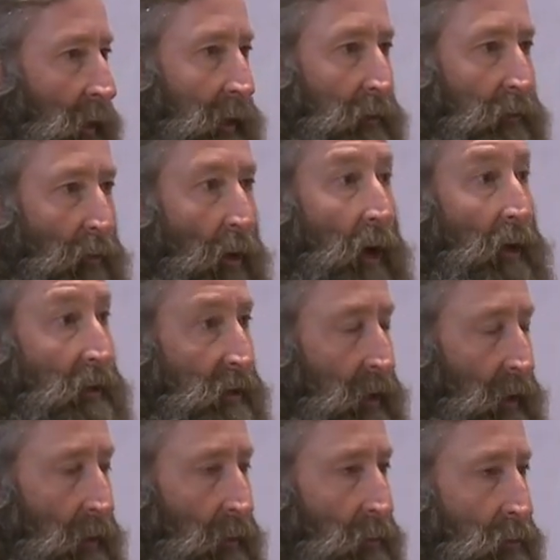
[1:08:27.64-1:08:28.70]
let drugs
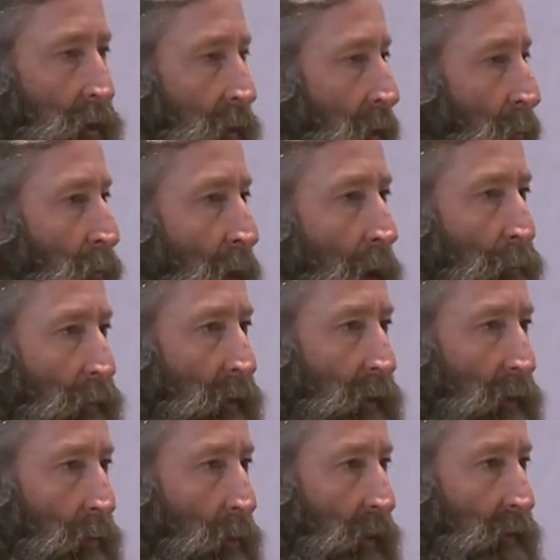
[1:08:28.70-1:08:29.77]
get used on our property
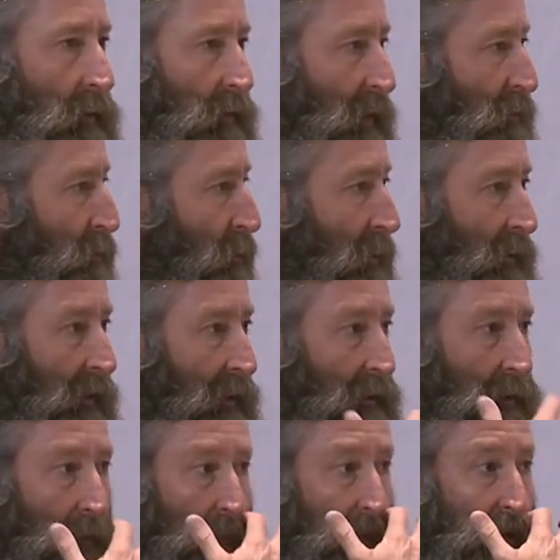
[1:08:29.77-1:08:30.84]
in a way that they shouldn't get
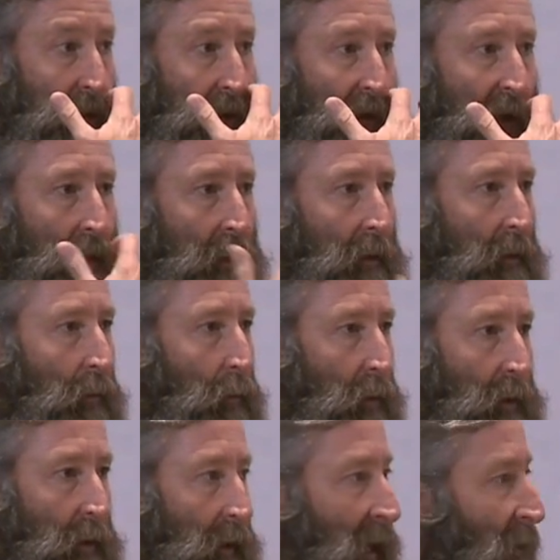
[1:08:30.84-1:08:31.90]
used. We're going to